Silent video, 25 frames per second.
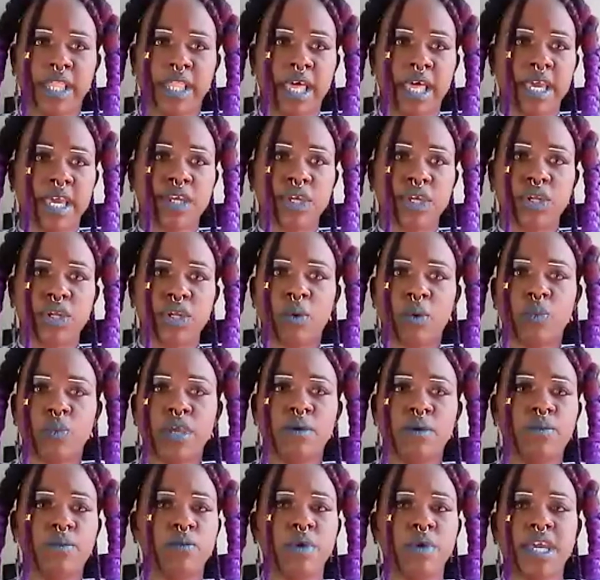
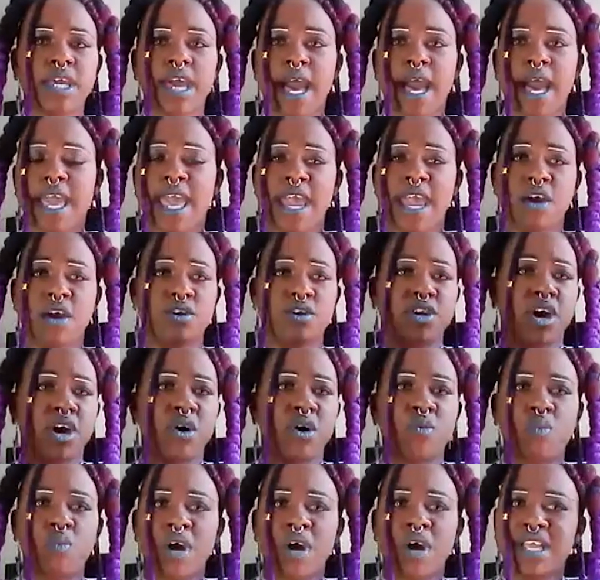We aired
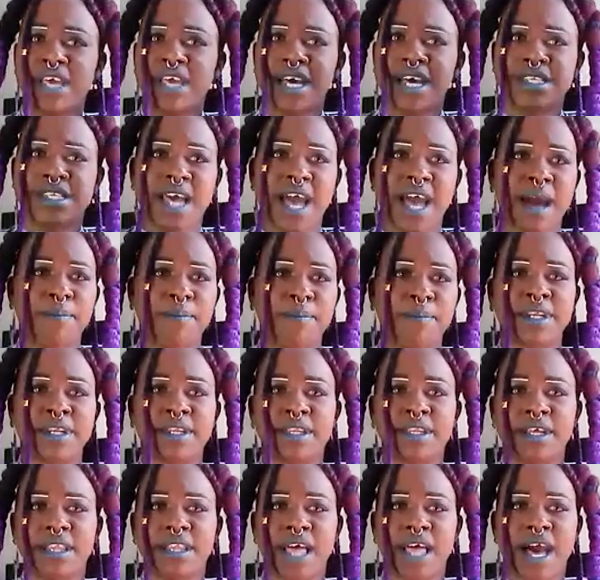out what has happened in
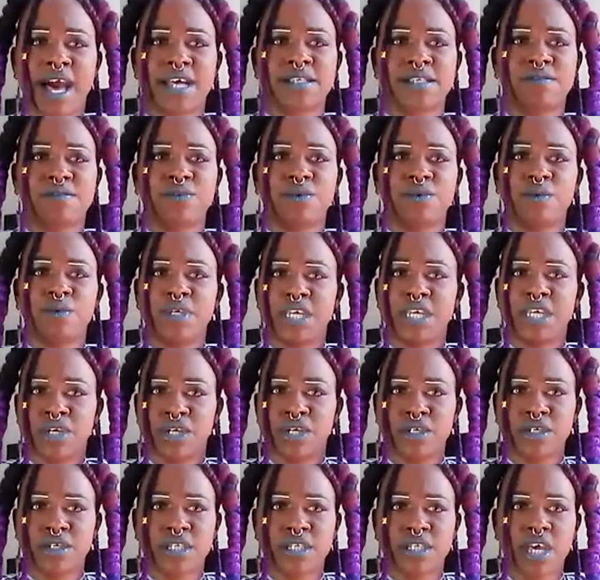the last few
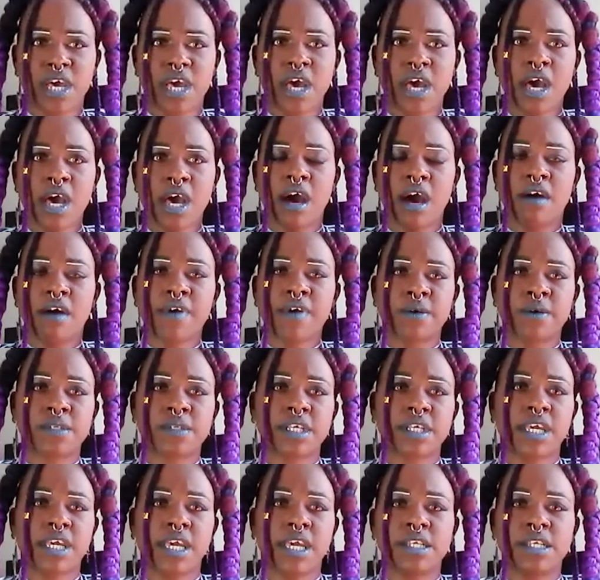years of House of
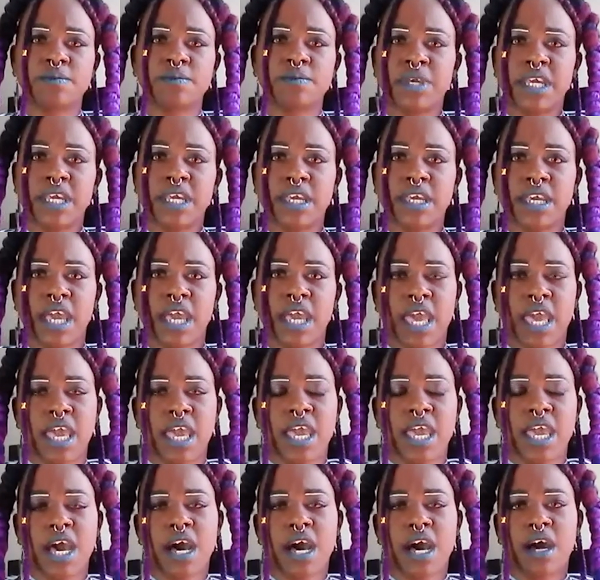Kings being
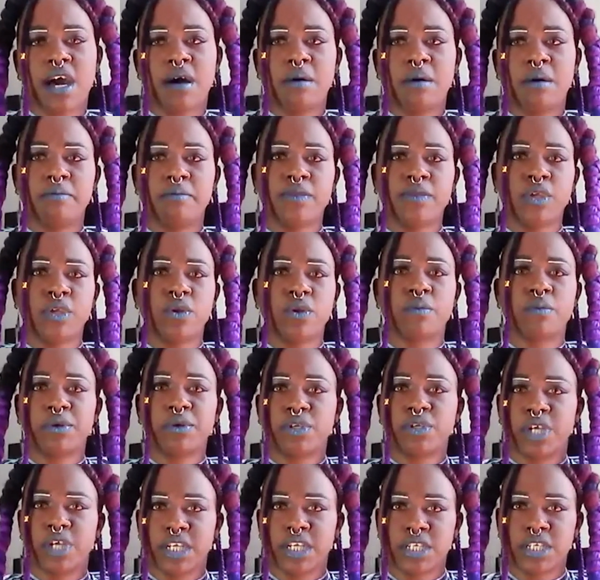a
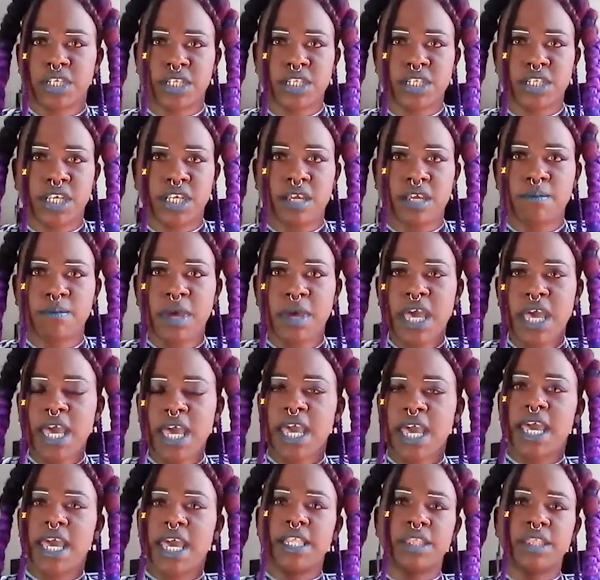production team,
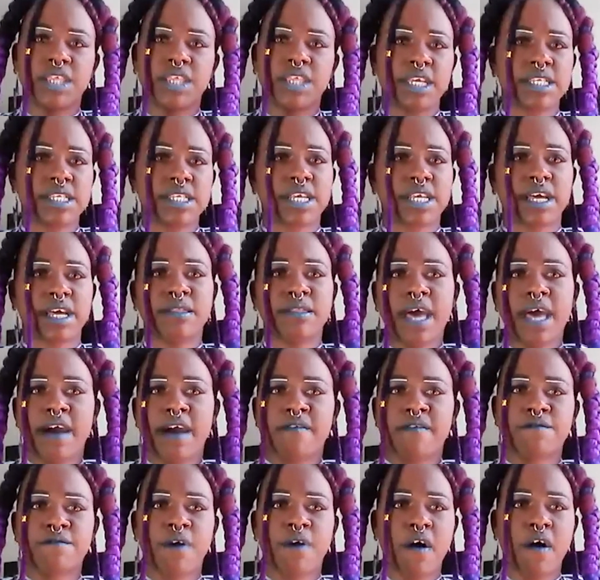and things that have
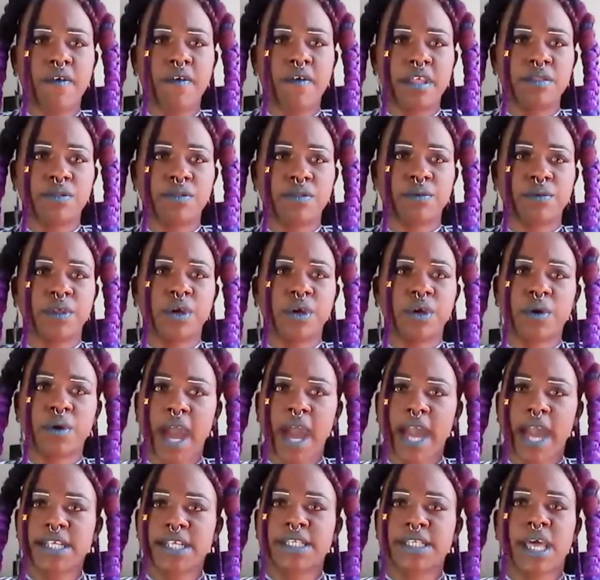fallen through the
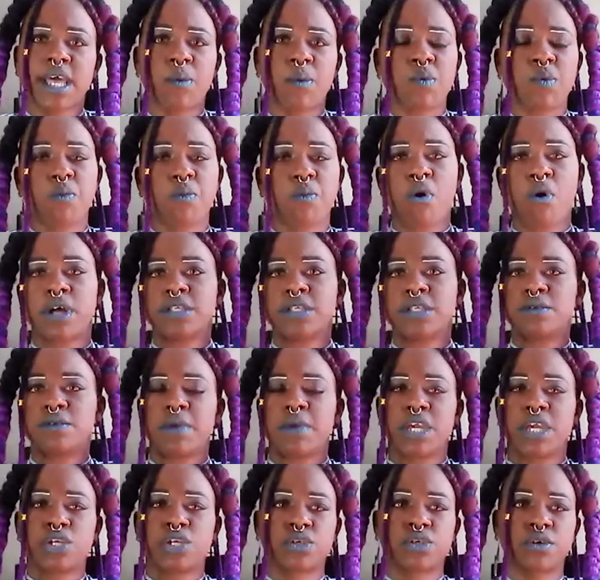cracks that we want to
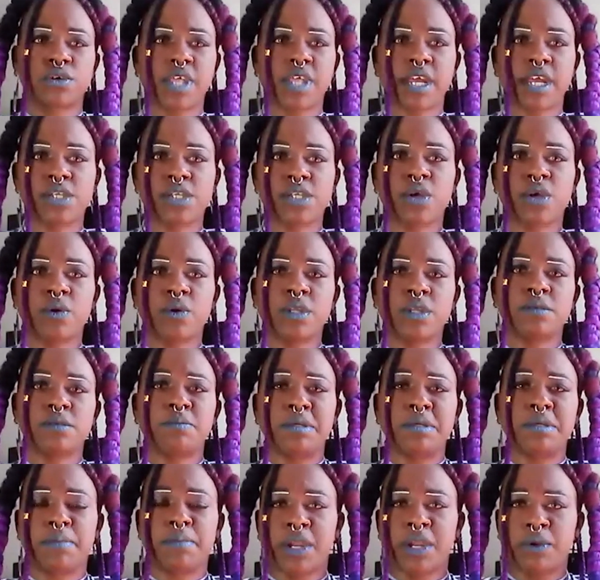make sure that is going to
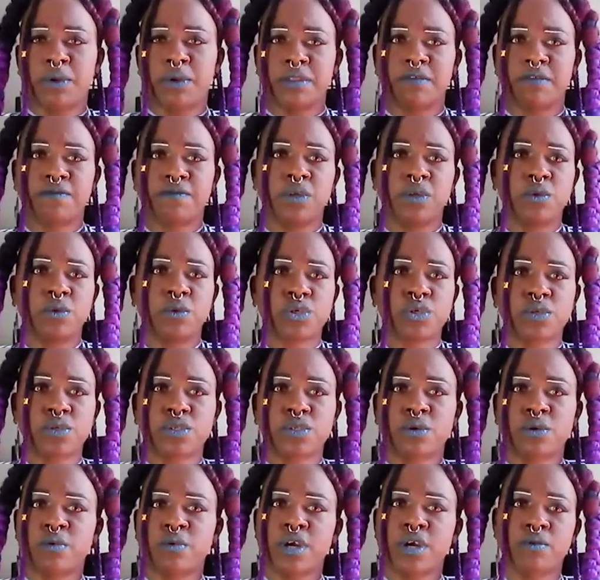be better in the future.
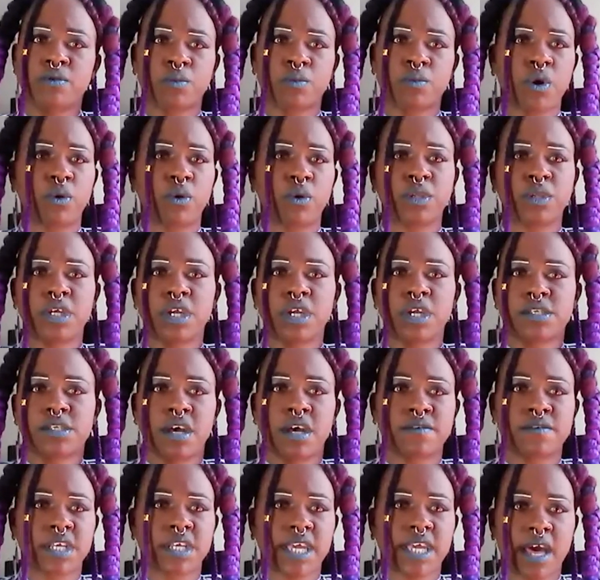So we're holding
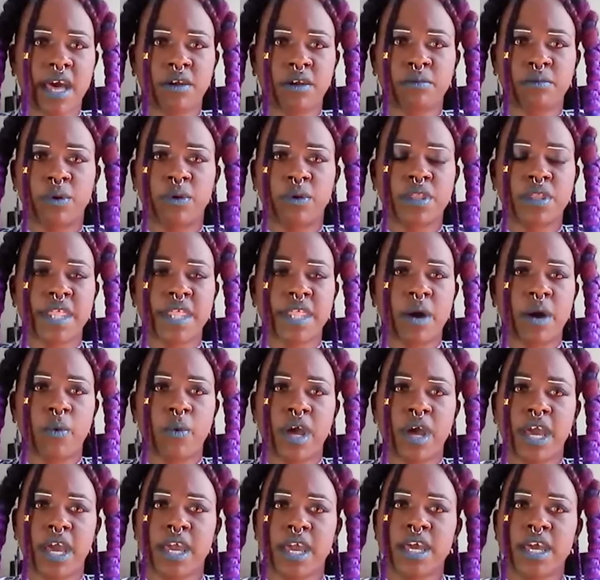ourselves accountable in that
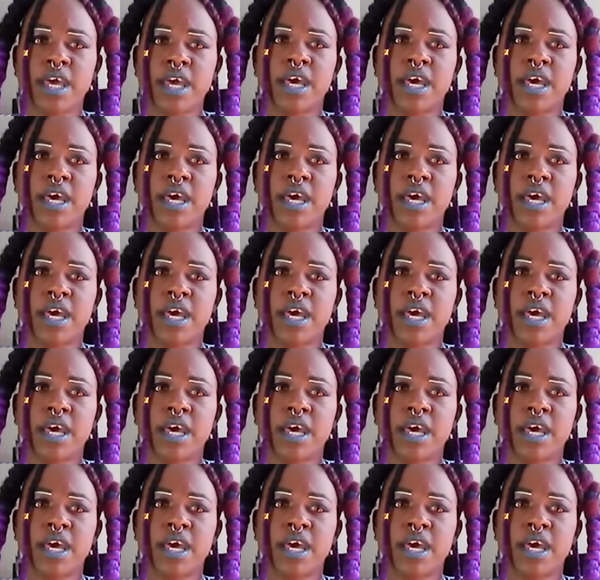way.